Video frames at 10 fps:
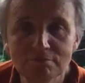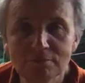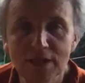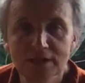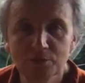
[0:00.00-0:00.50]

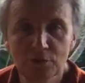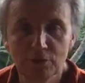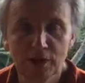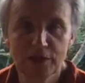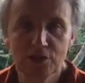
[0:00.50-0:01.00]

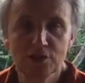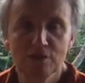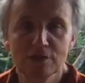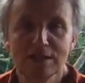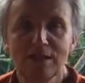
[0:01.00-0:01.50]

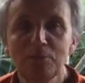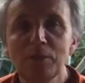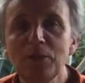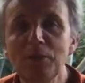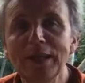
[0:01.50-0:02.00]
explorations. Let
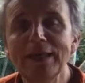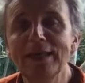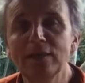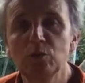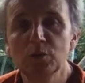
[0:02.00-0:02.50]
me
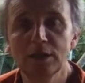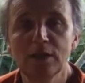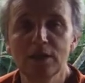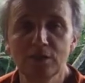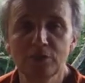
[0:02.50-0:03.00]
begin with
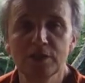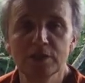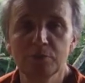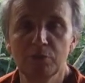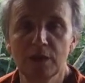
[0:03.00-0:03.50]
none of
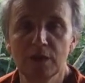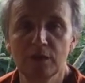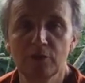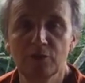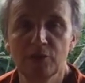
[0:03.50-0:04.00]
this breaking
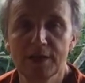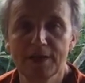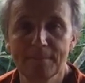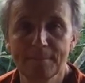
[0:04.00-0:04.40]
free.